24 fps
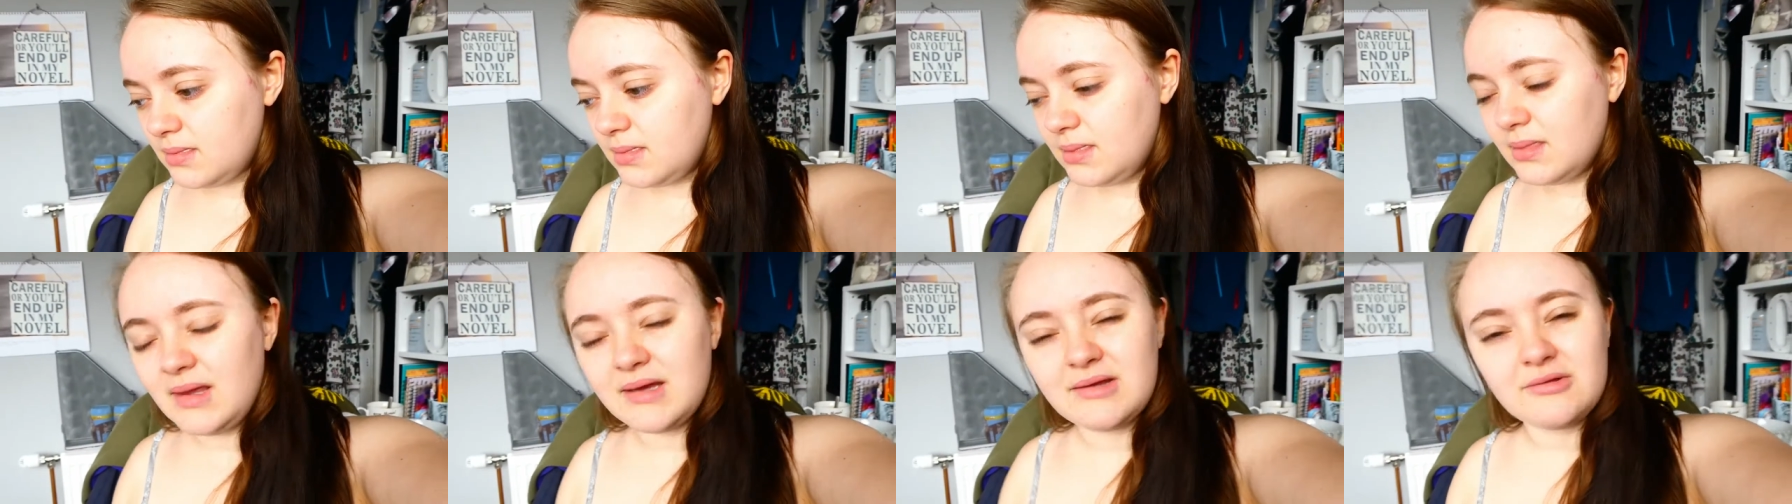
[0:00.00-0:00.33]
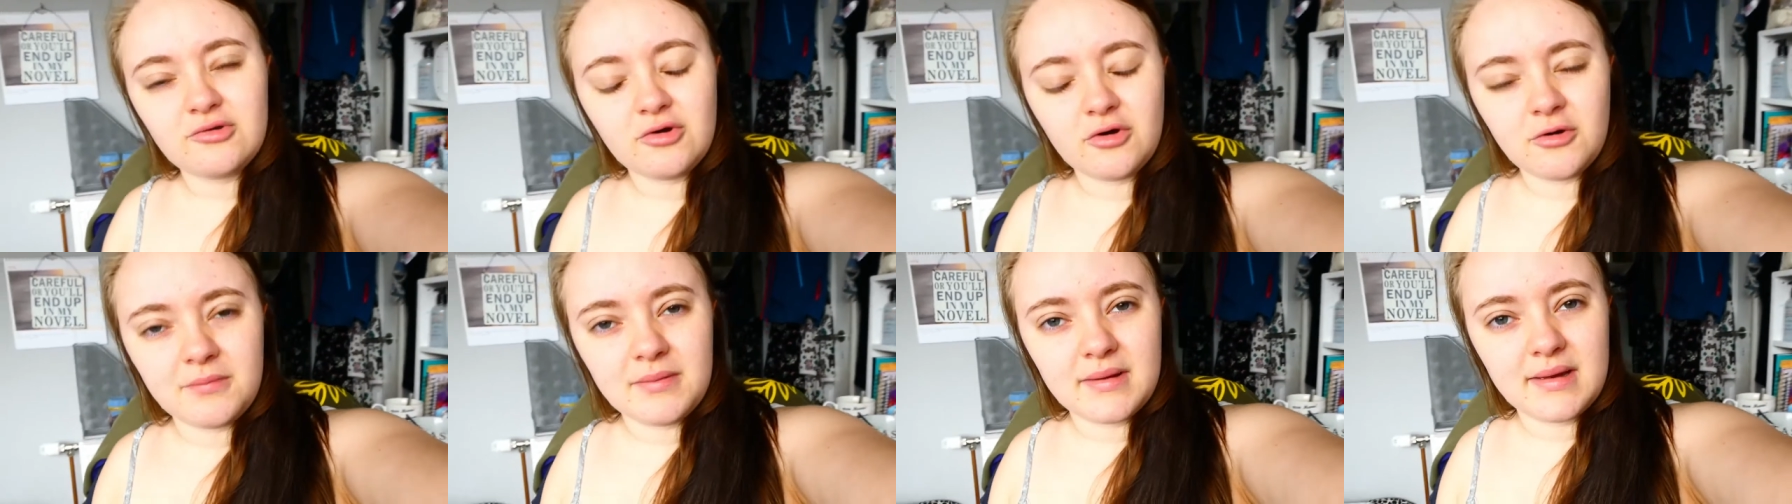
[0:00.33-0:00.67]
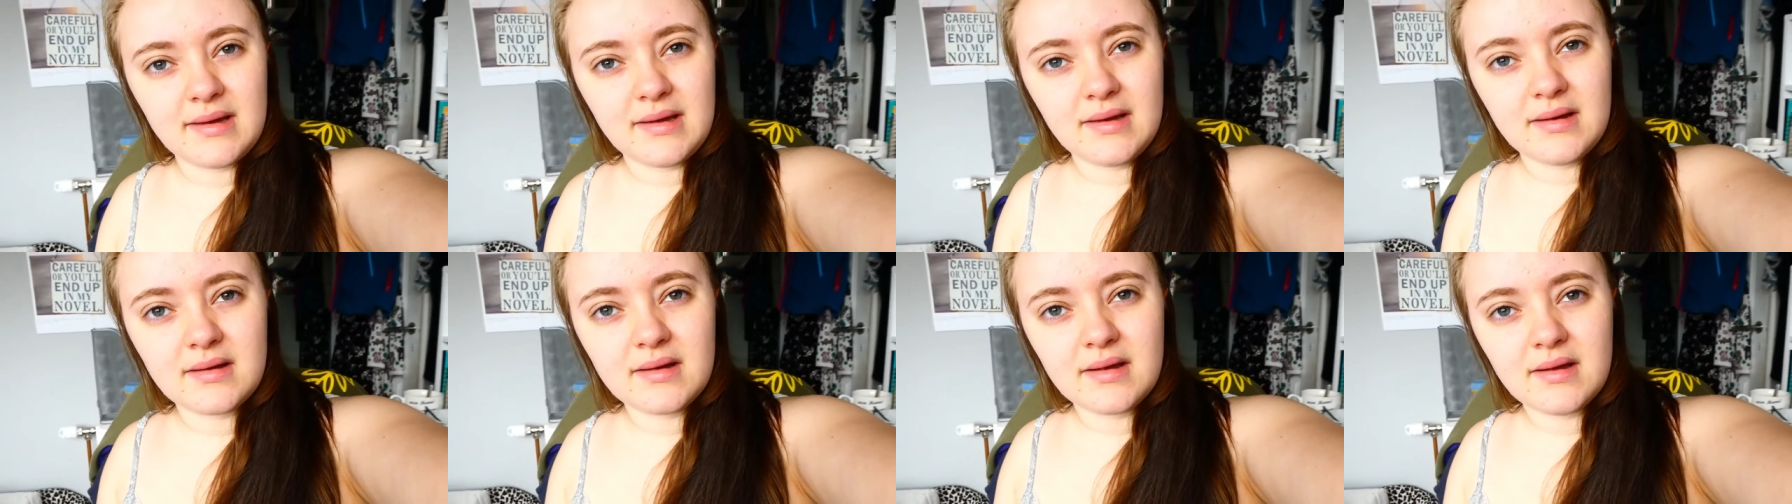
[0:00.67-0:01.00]
that
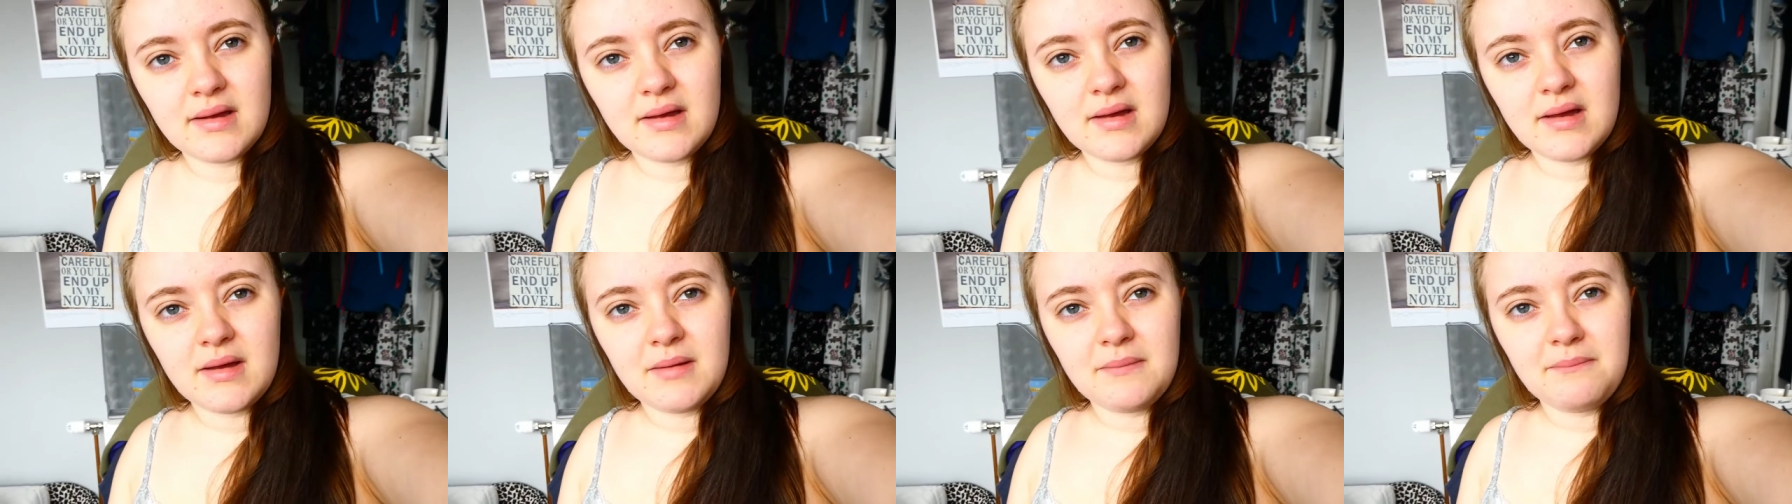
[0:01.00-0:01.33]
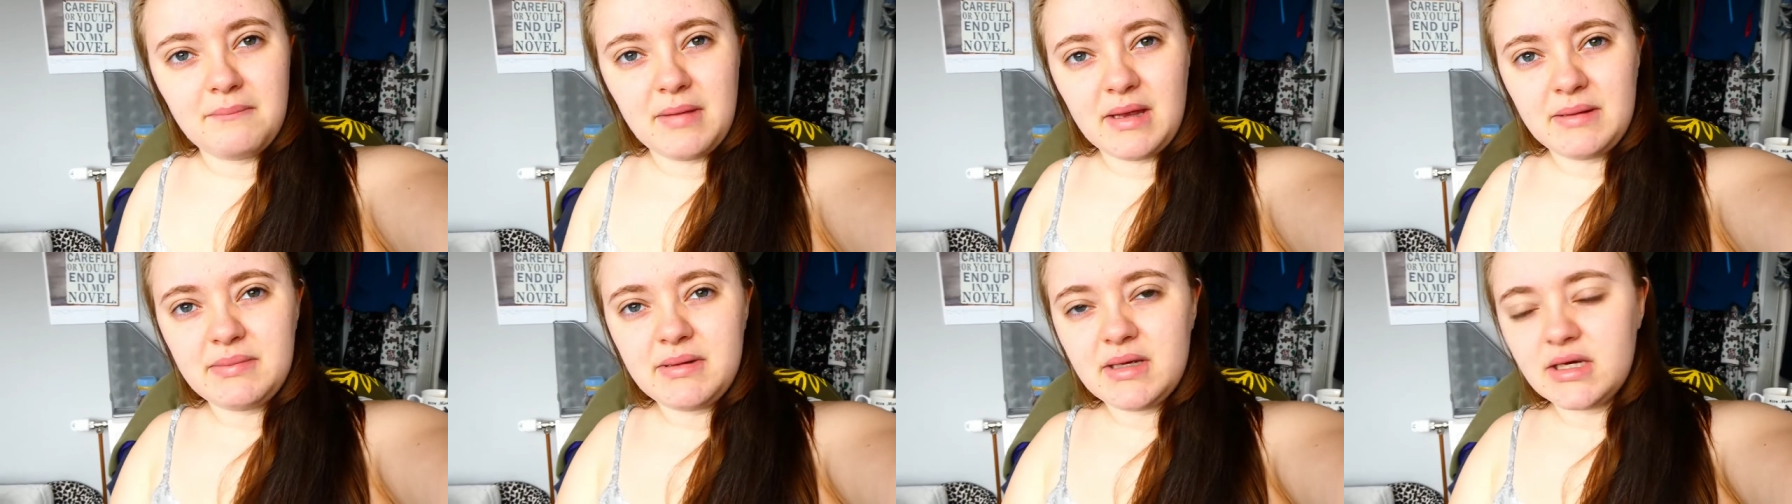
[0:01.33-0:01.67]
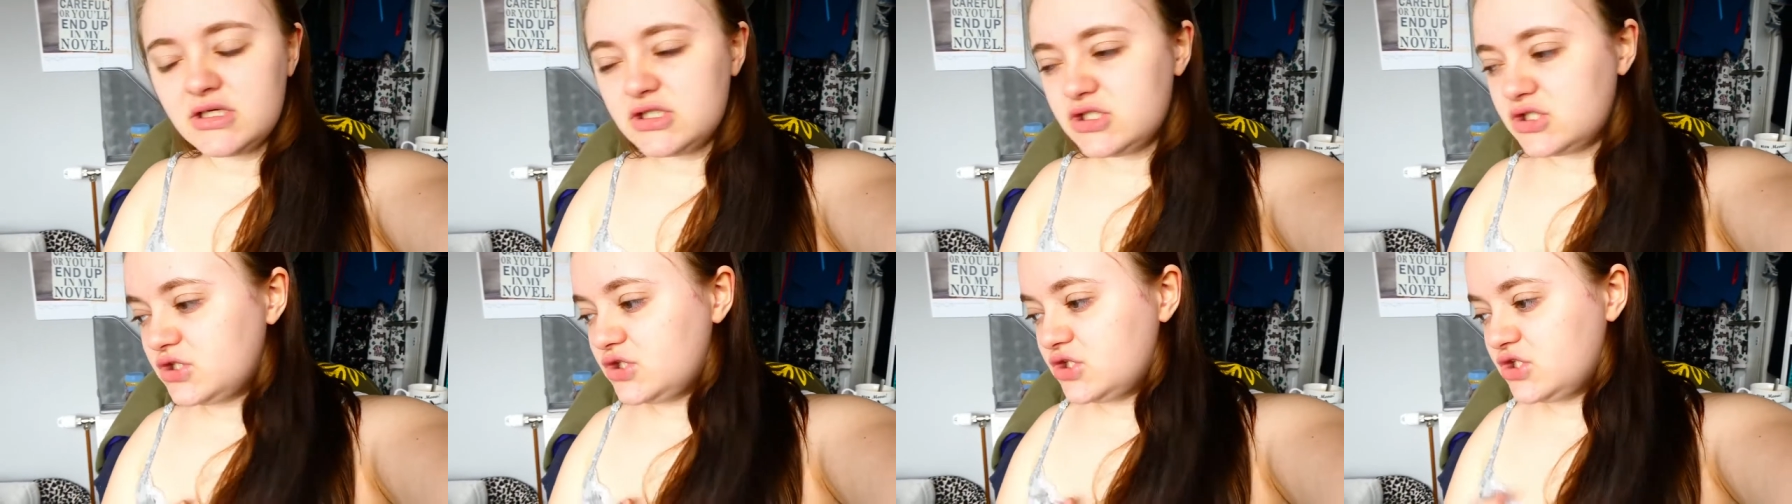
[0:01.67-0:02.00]
topic, maybe I
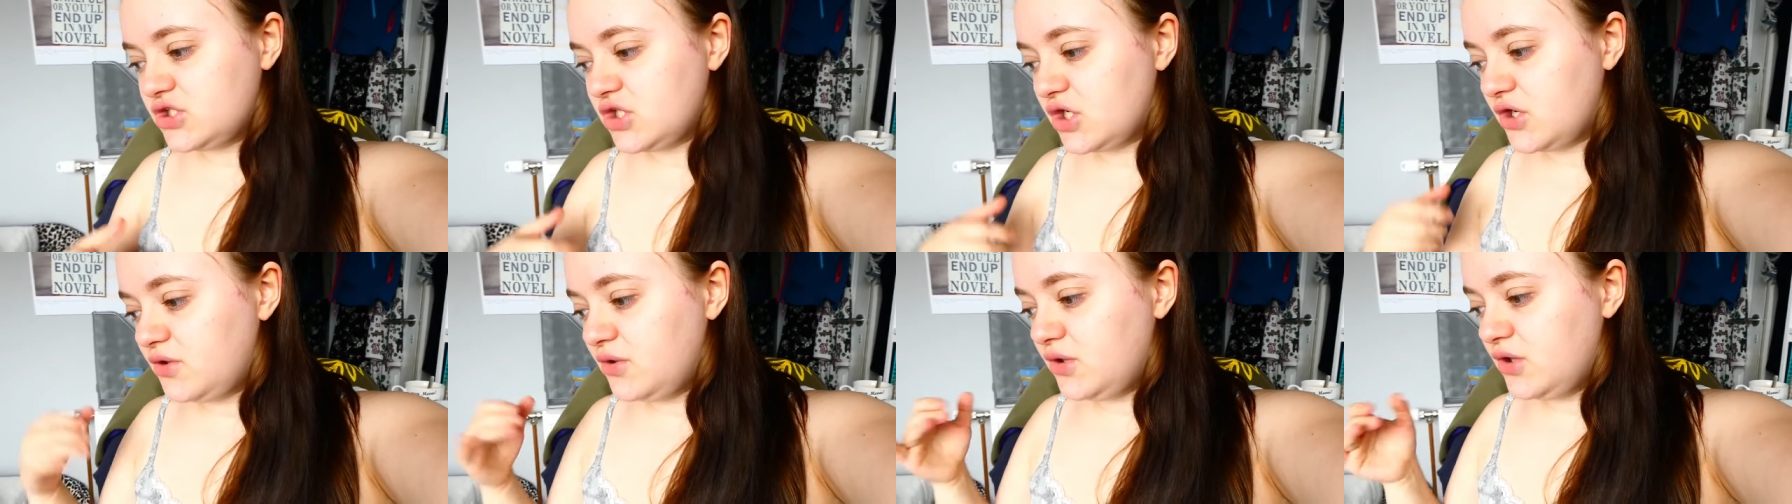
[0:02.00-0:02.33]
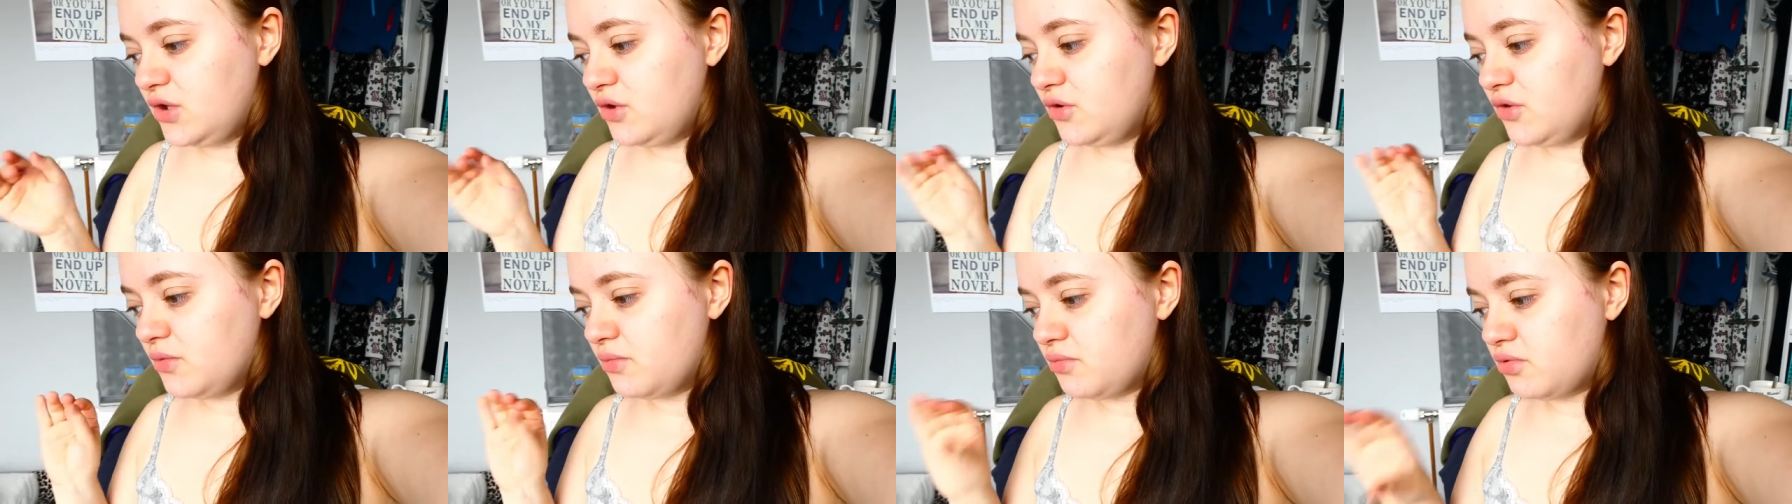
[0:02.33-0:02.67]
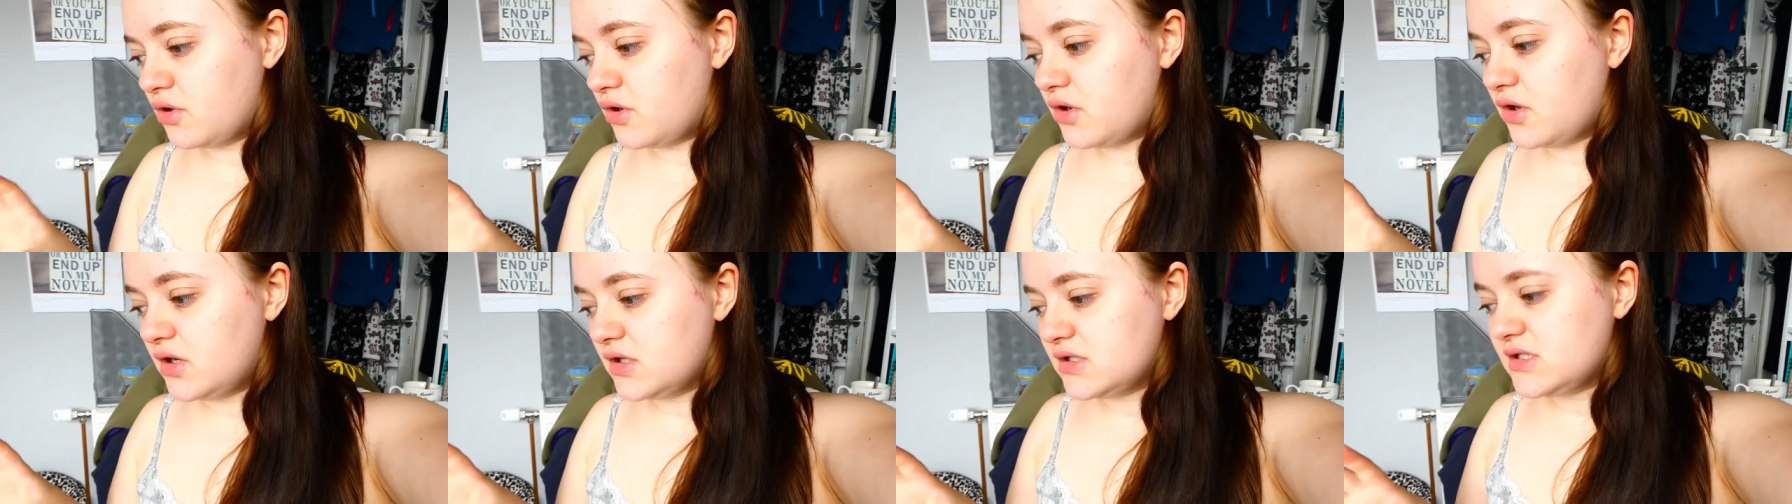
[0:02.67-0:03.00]
should show you the
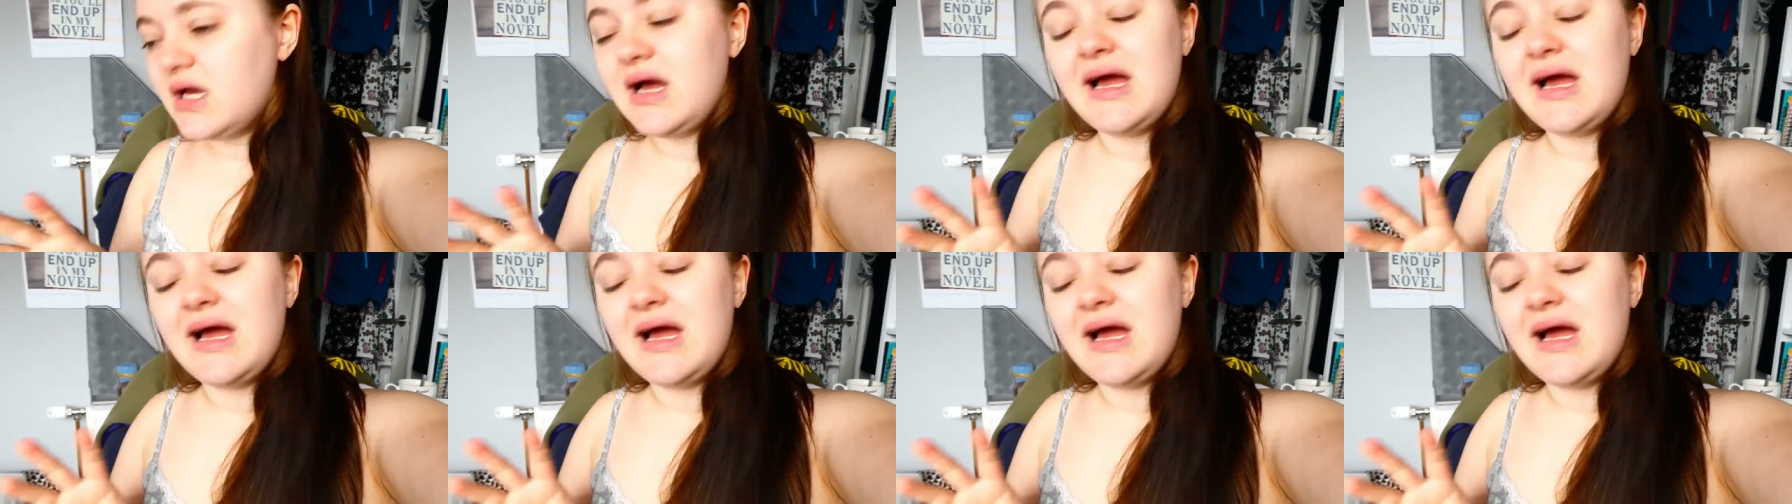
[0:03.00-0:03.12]
products